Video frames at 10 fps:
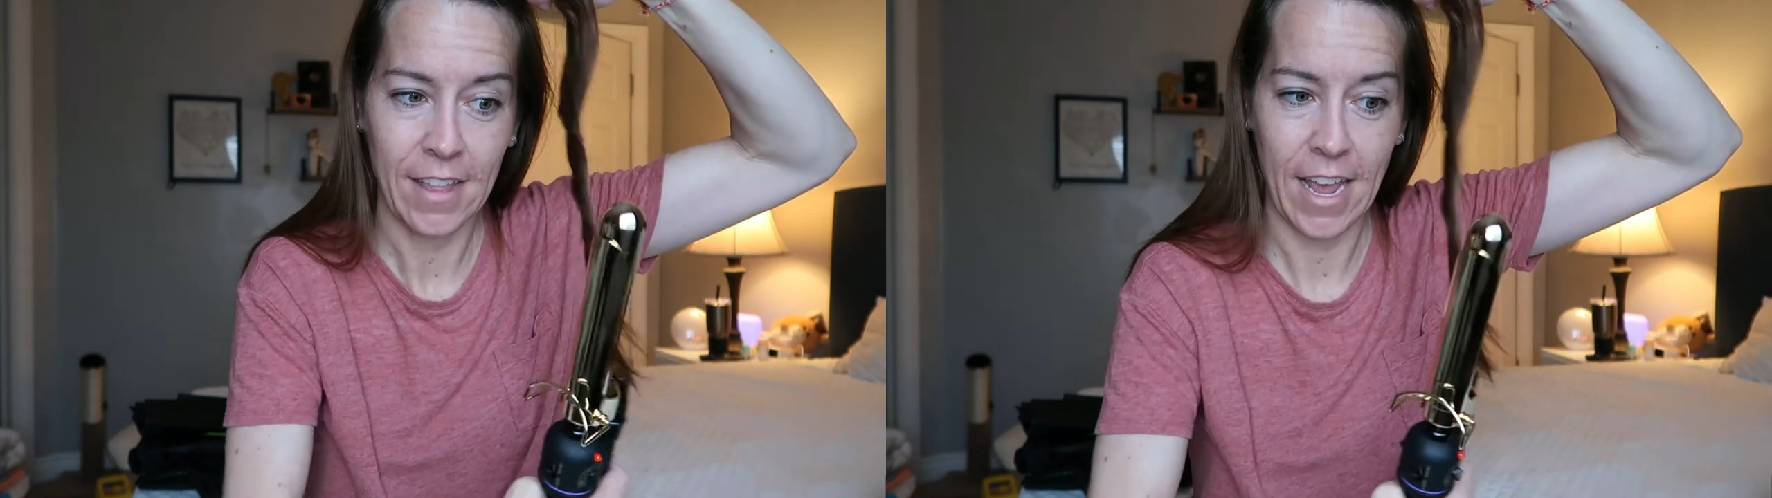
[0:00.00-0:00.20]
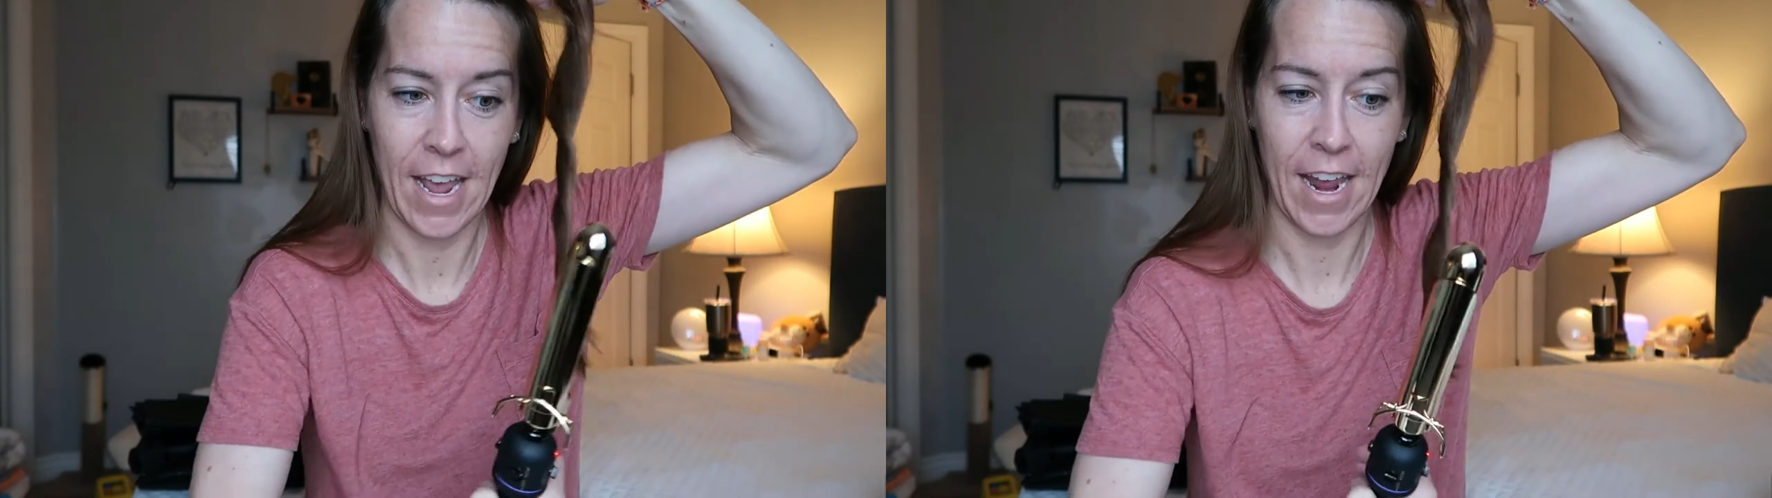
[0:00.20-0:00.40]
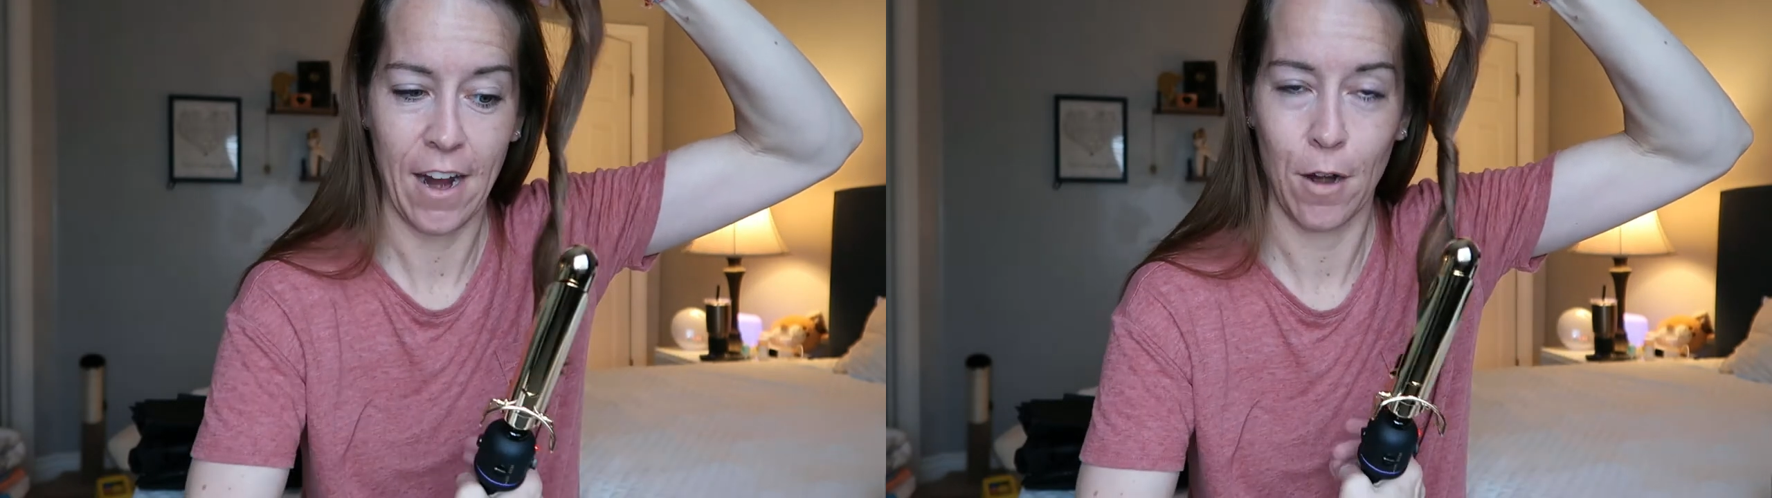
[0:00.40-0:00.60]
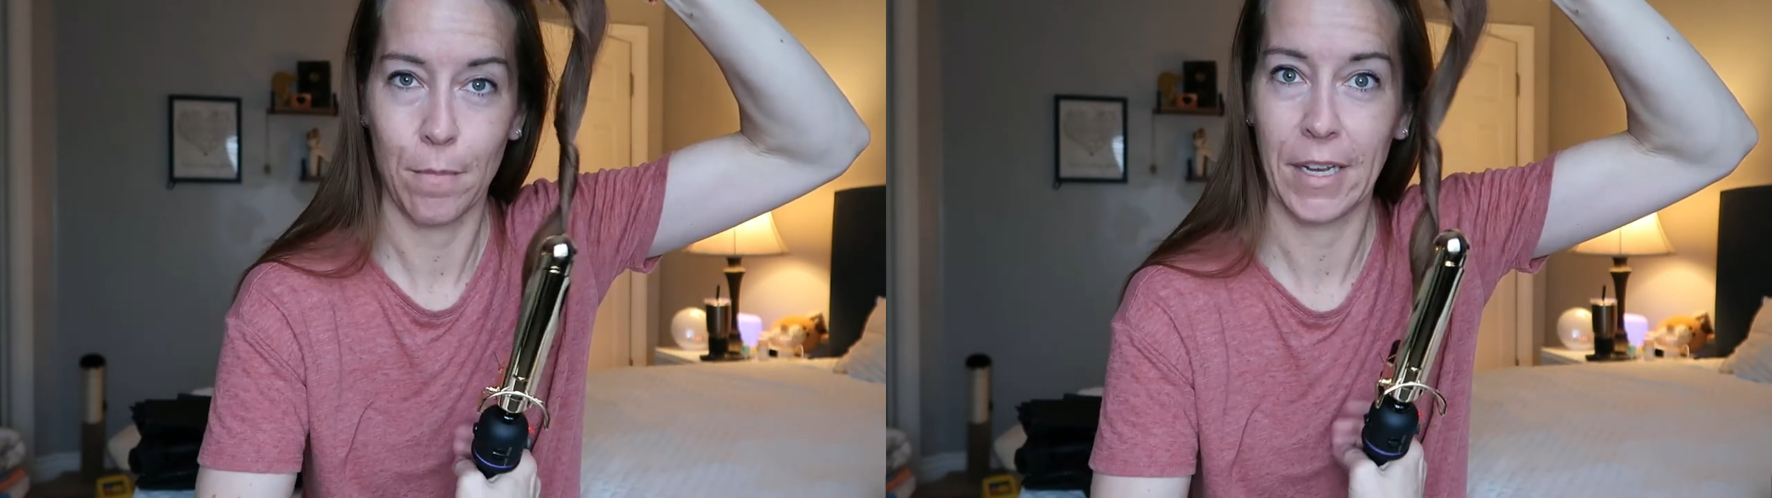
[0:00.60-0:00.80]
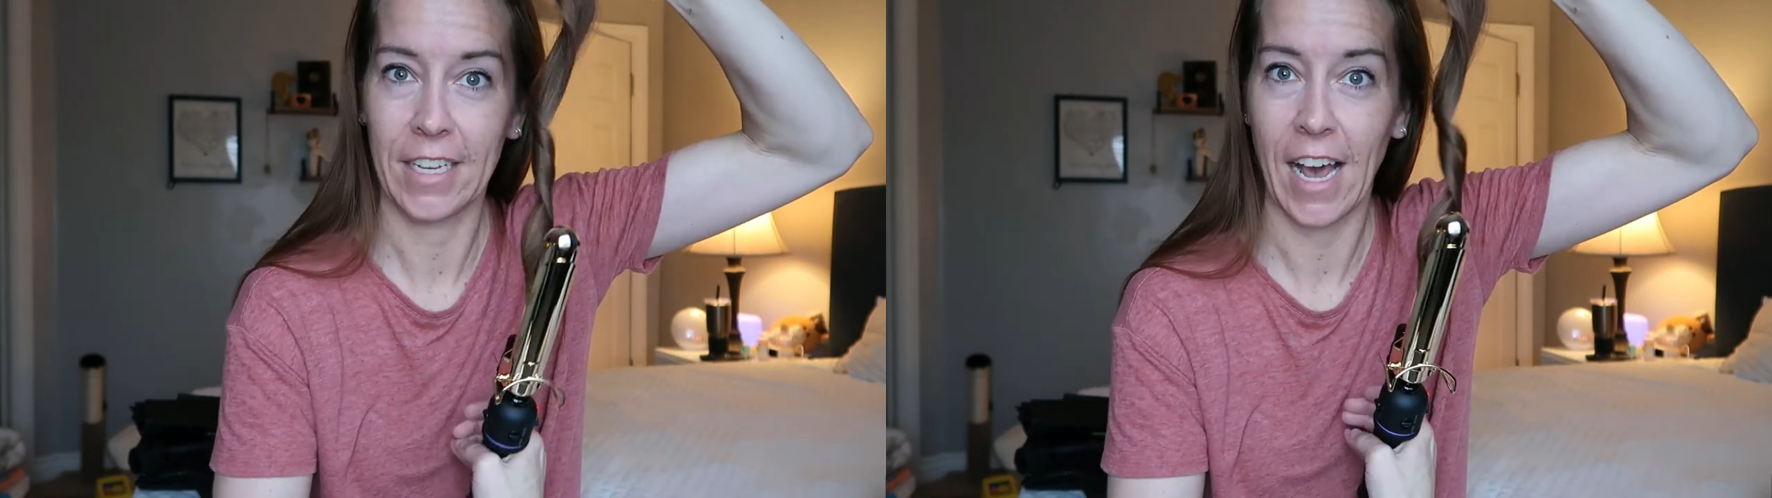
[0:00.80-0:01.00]
the hair,
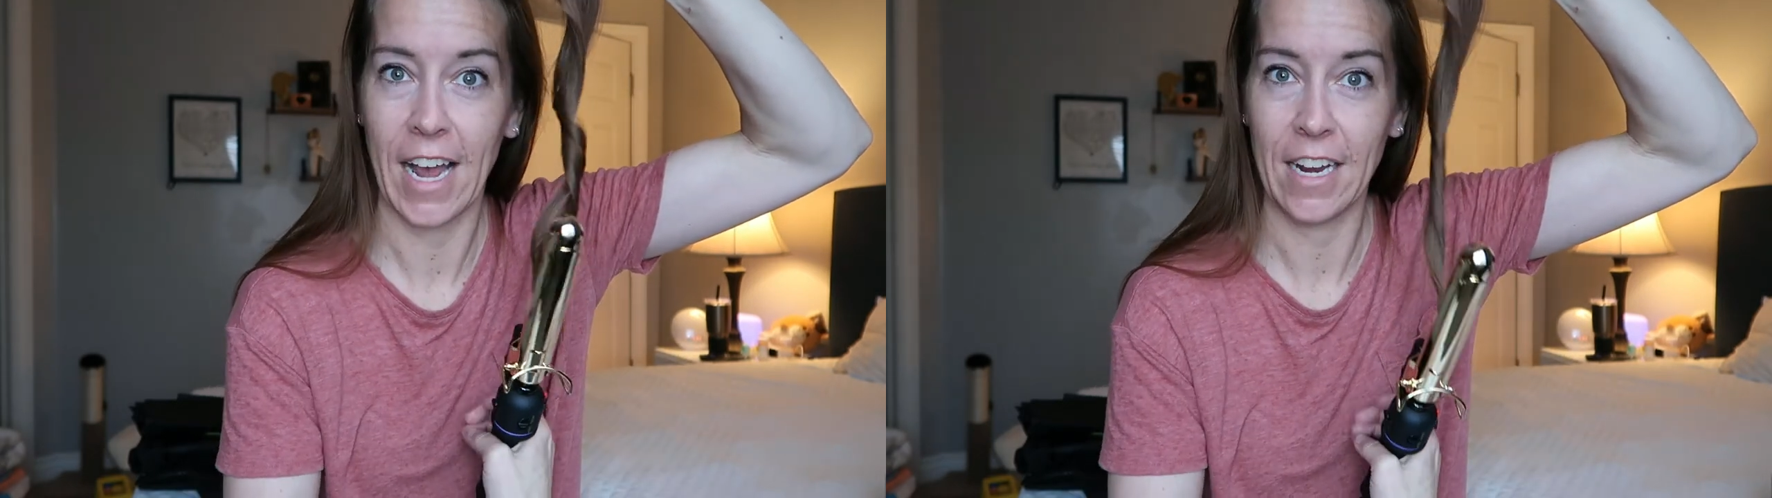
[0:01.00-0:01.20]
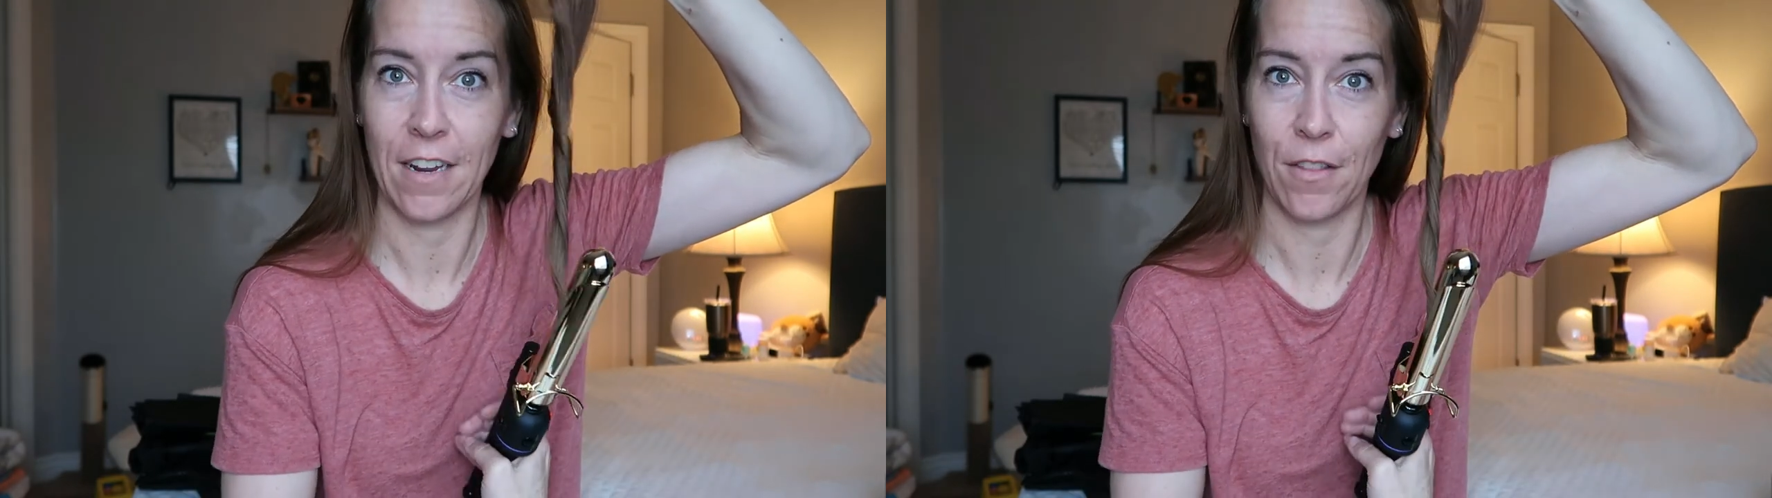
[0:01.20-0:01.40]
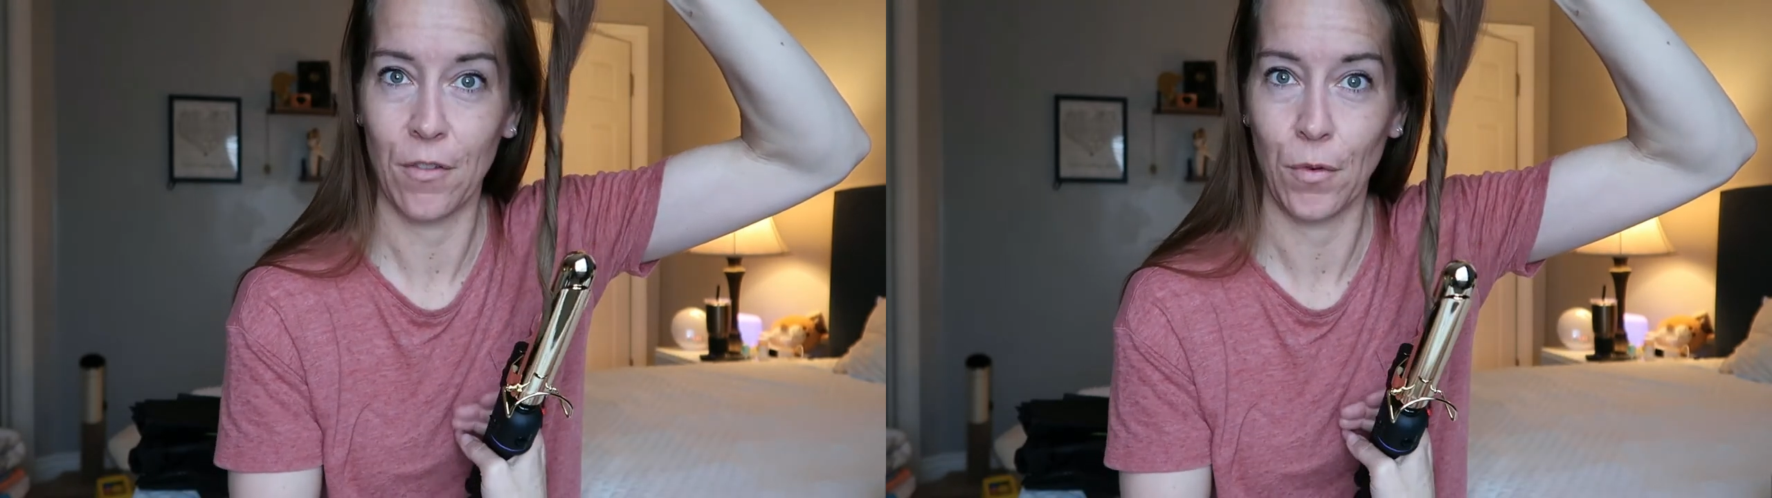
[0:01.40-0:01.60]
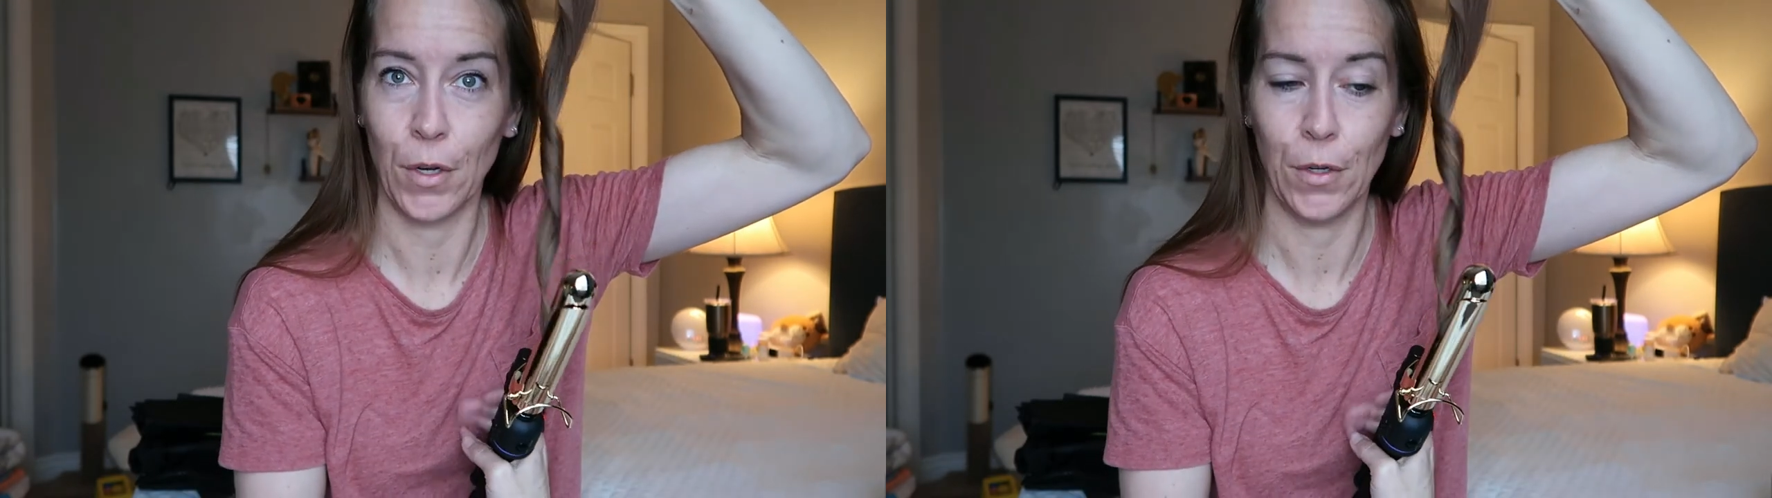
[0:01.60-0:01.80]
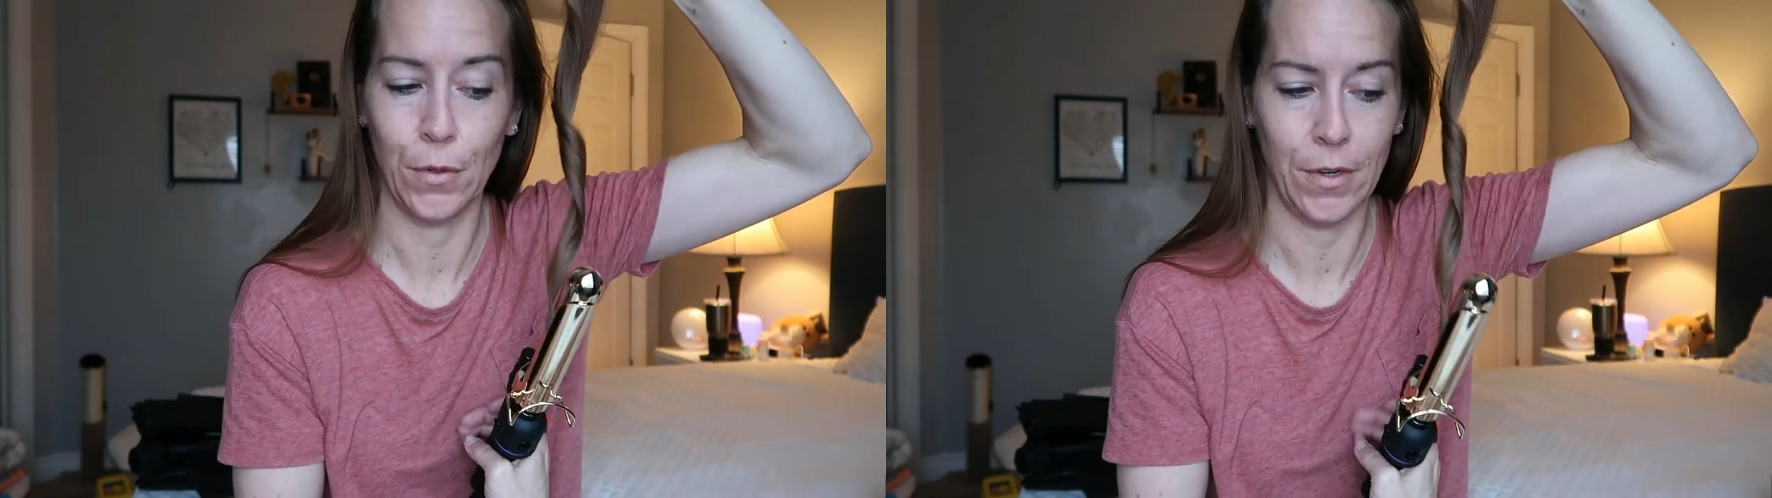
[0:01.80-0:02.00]
but guide it
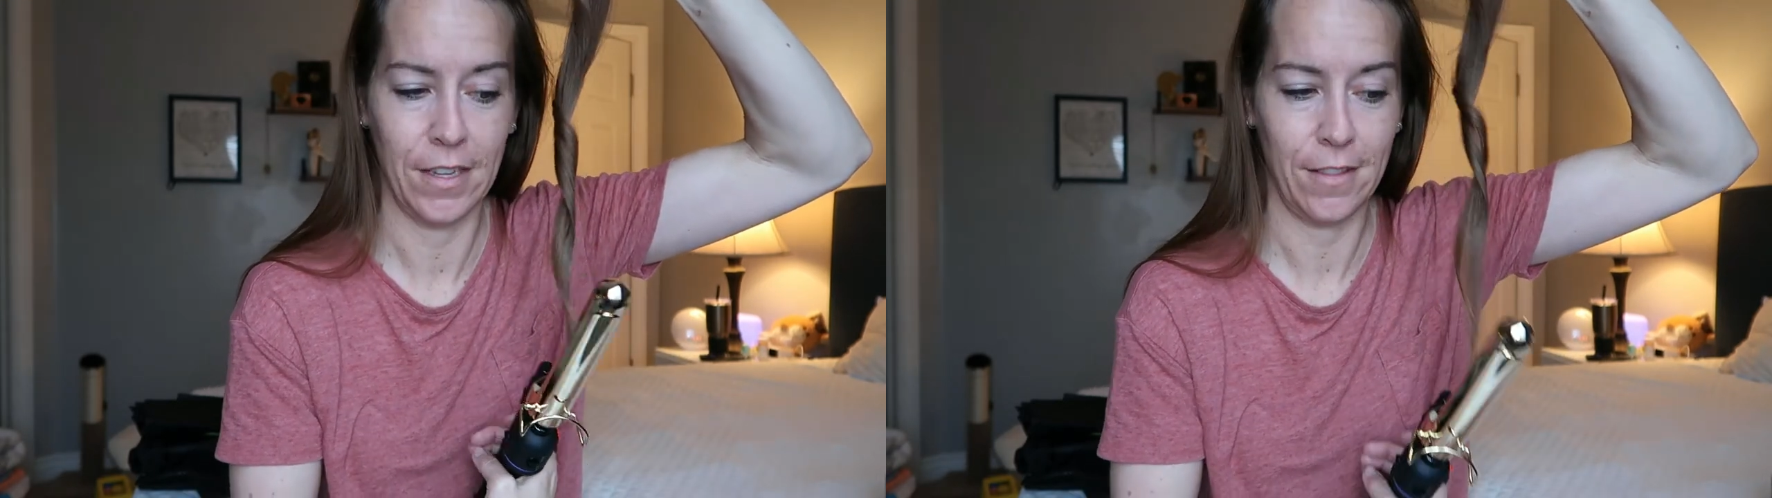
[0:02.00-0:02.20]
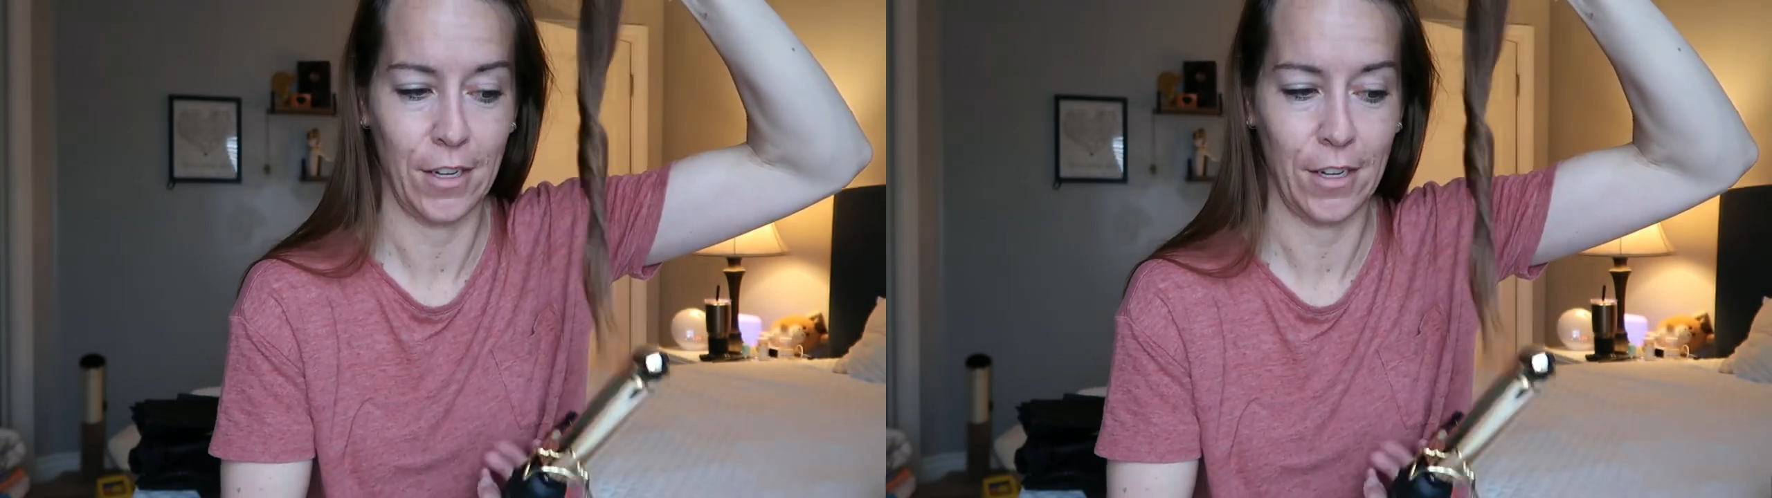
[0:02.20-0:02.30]
through